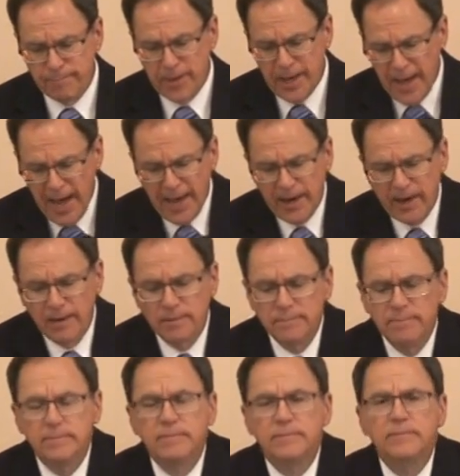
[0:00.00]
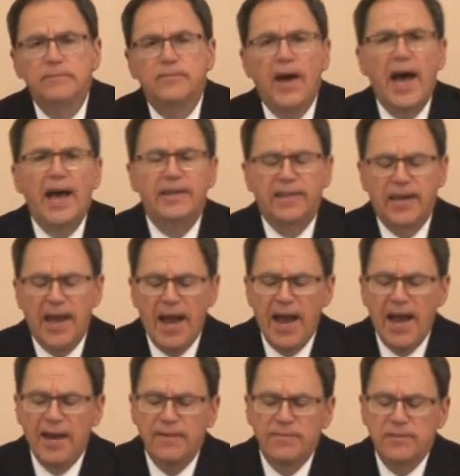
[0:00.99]
cattle, fat
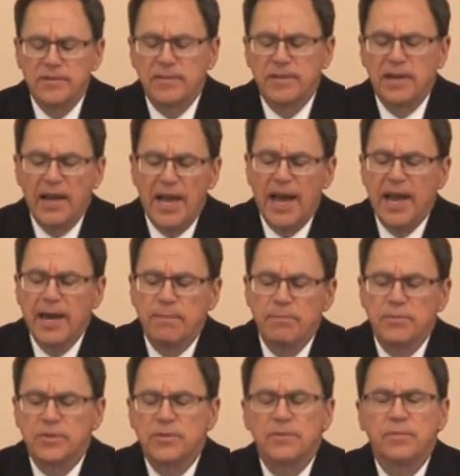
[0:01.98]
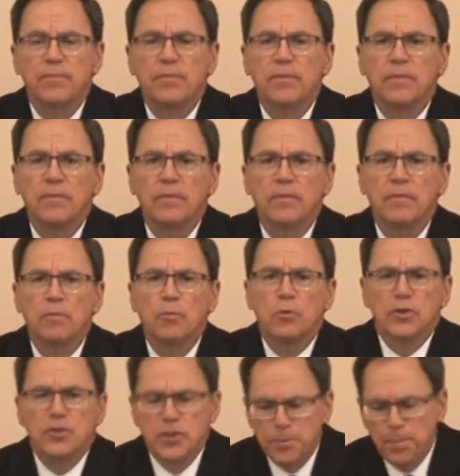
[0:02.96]
calves, and lambs,
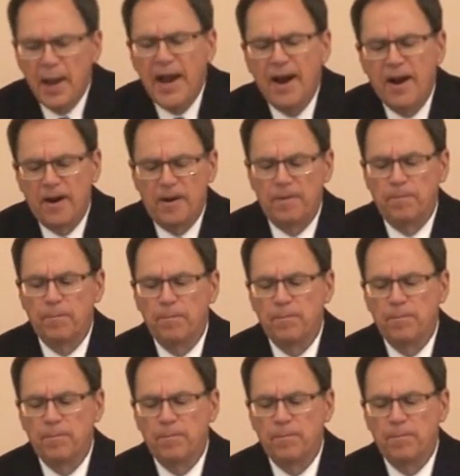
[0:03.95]
were spared,